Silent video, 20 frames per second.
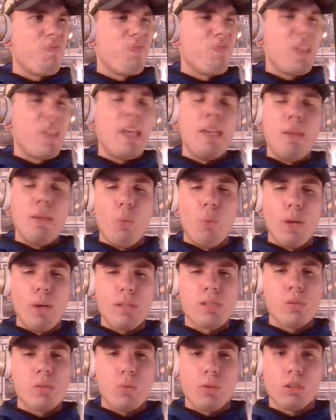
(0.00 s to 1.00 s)
He
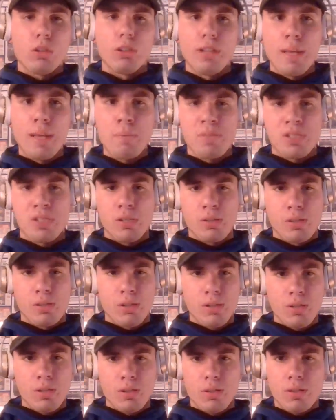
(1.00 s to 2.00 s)
went to
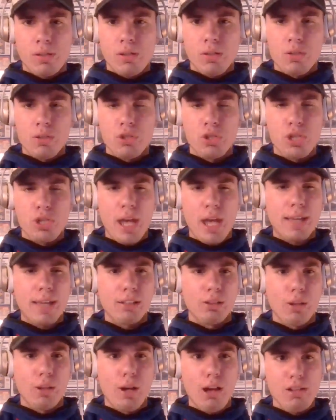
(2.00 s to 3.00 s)
Clemson.
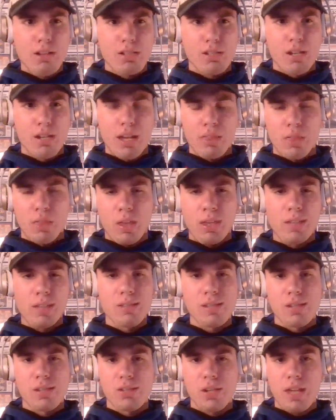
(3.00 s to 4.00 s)
Shaq Lawson, I think,
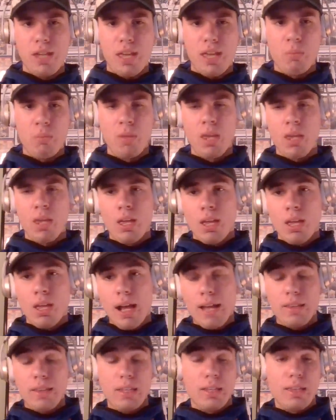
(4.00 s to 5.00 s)
is his name.
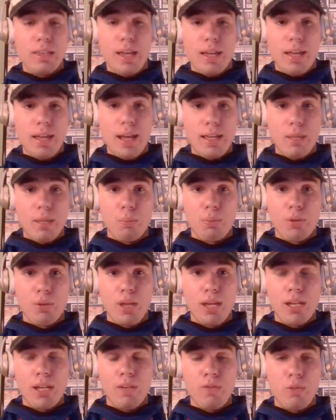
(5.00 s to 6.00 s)
I think that guy can
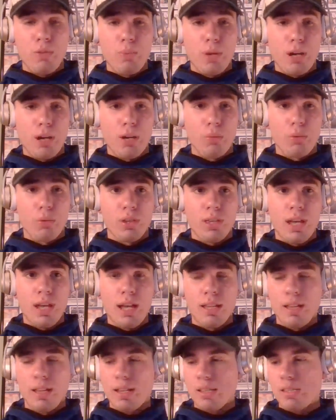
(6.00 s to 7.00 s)
play if you pair him with a
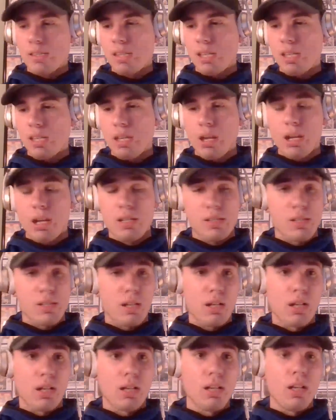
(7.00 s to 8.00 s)
guy like Ziggy
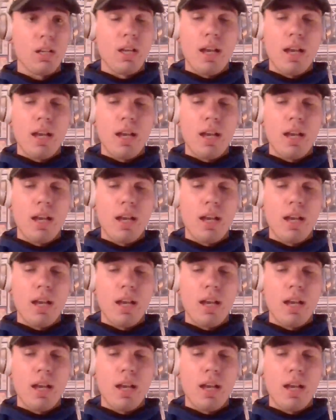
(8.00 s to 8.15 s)
Ansah.